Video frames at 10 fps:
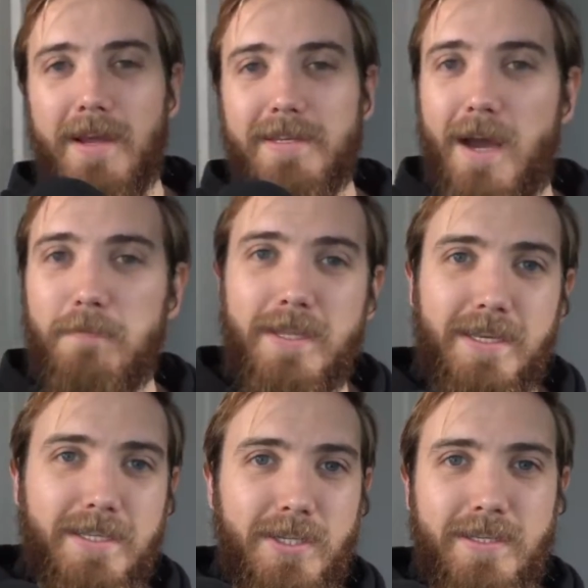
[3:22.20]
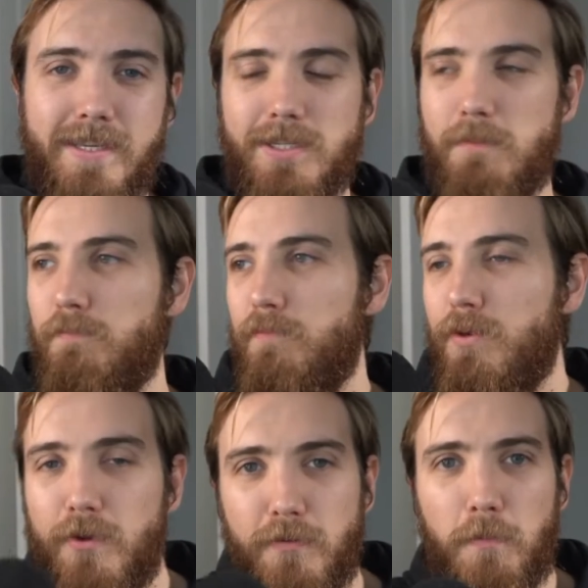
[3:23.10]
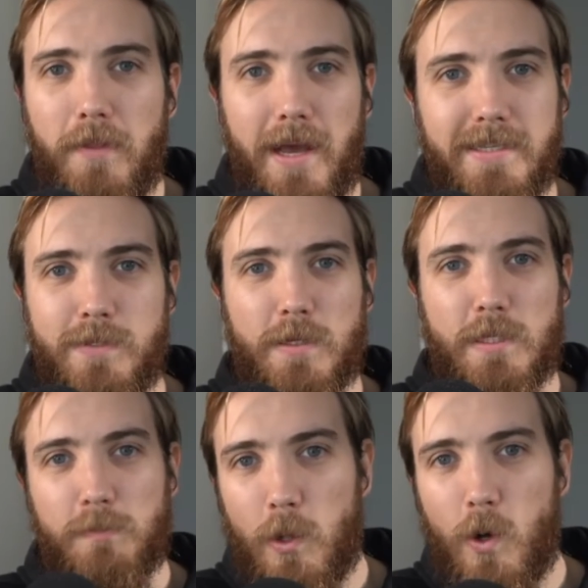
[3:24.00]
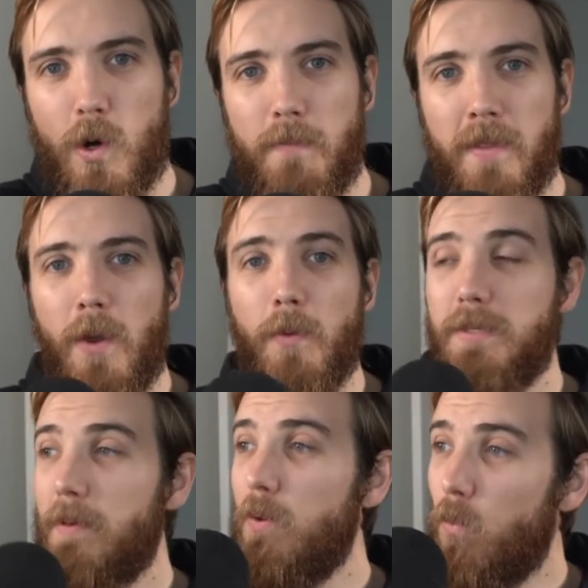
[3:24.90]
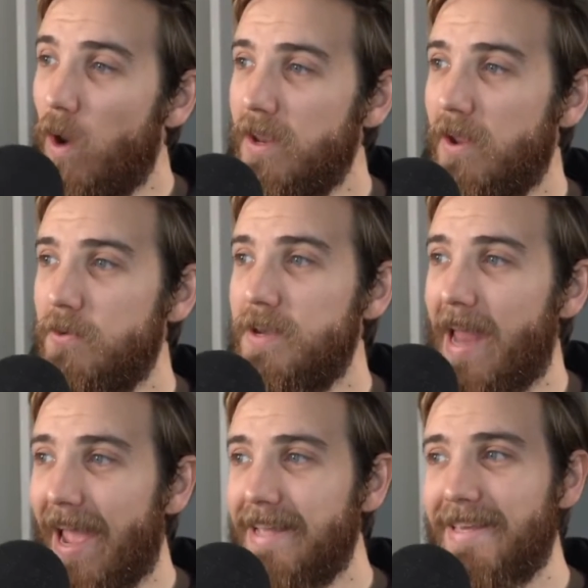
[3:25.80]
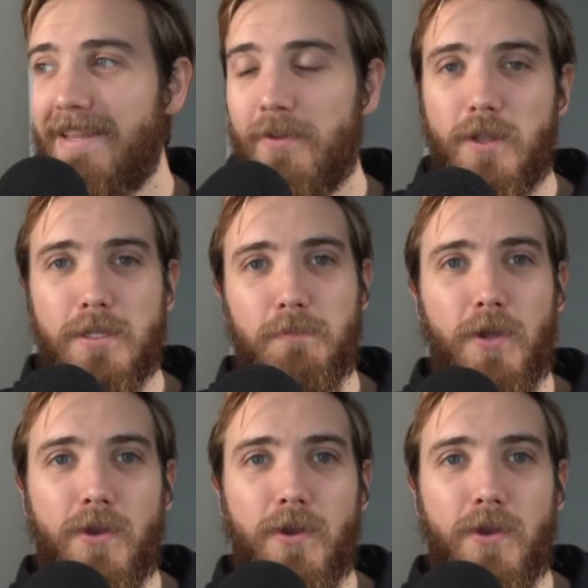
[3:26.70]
Dublin is just such a beautiful place to explore. We spent $118 per